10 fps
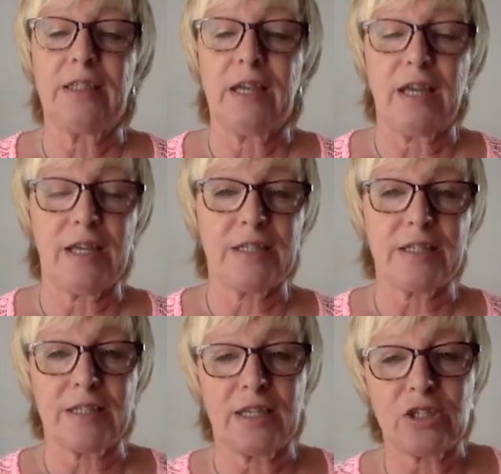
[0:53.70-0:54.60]

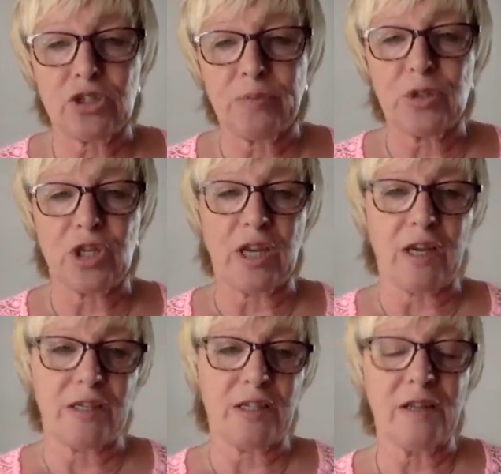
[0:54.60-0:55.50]
It's a
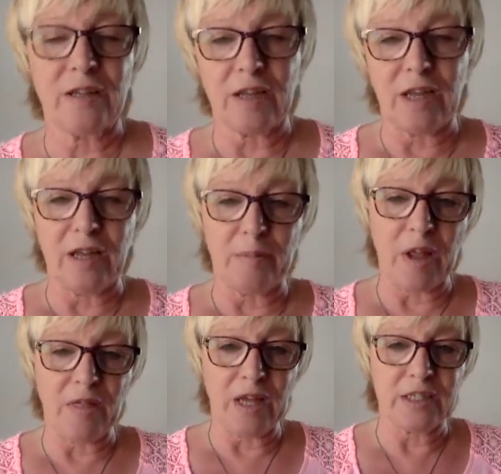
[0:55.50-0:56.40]
subject
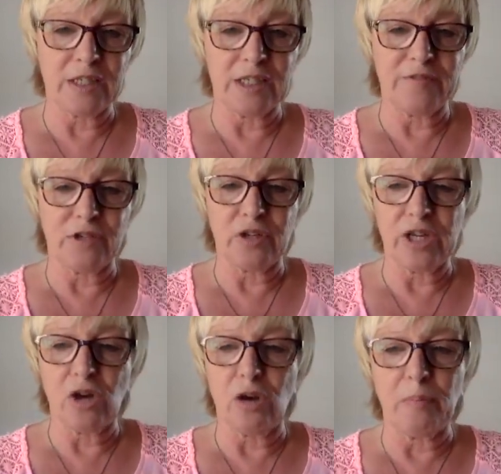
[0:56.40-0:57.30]
that is
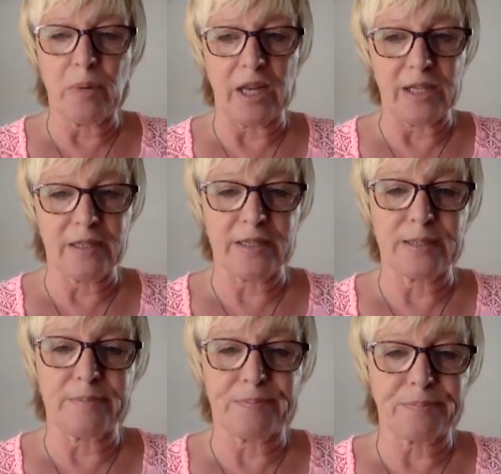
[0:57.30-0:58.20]
very complex.